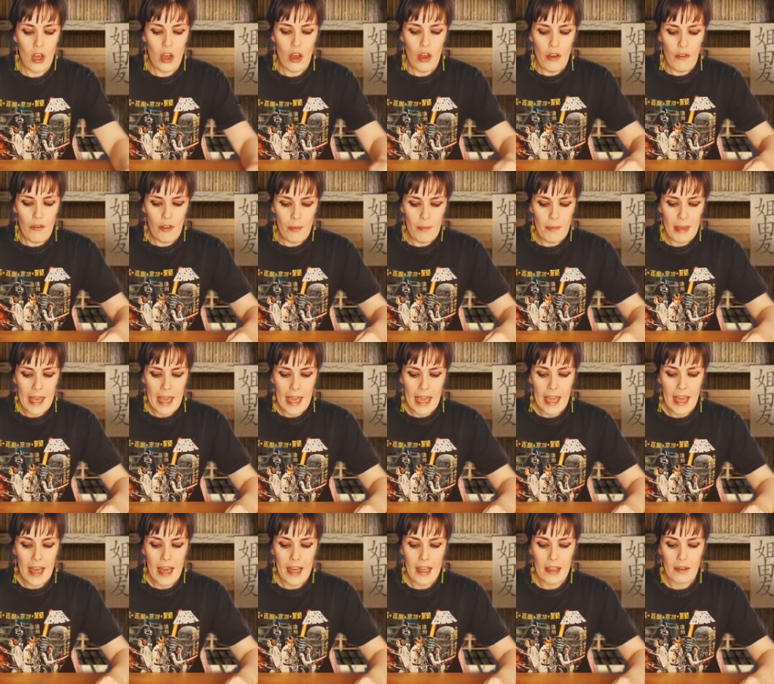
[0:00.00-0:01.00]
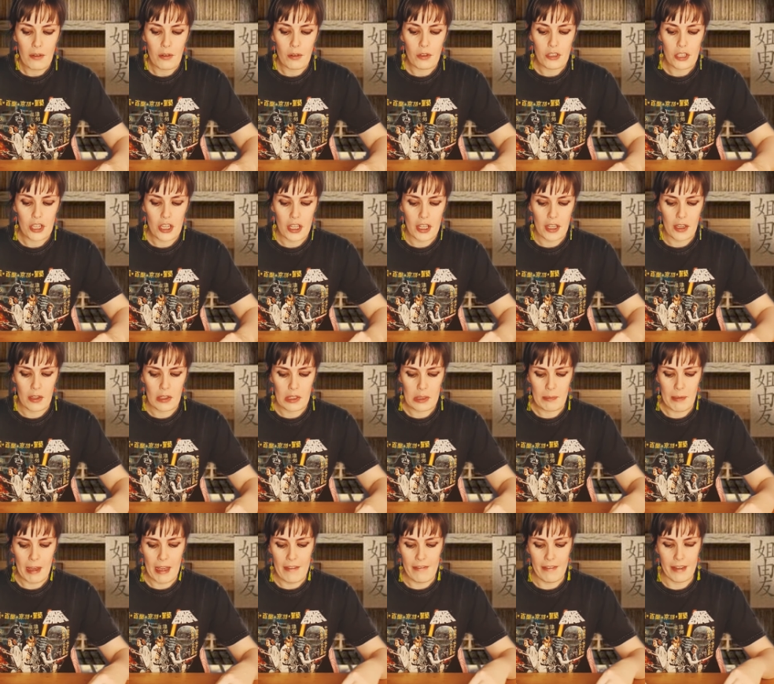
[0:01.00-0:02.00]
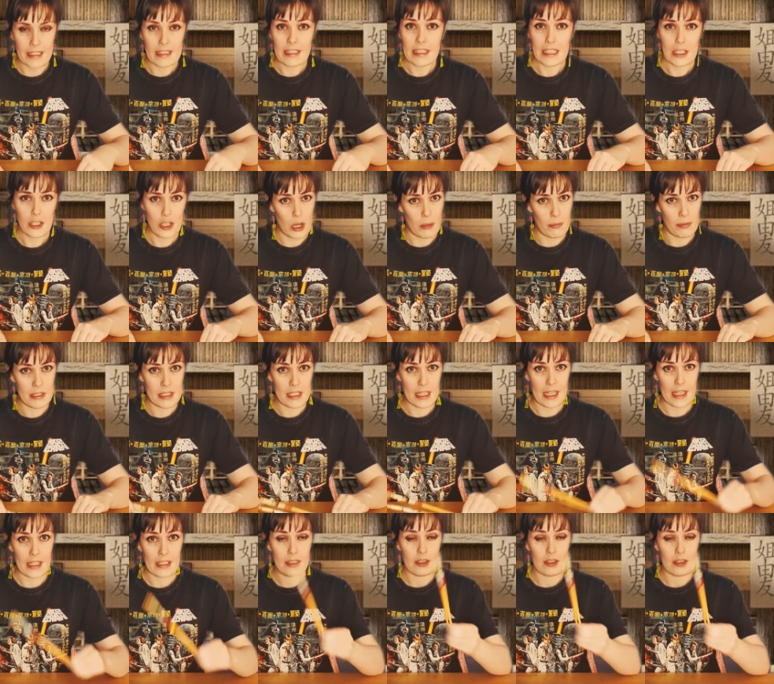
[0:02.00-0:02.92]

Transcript: For me, I'm going to use my fancy chopsticks.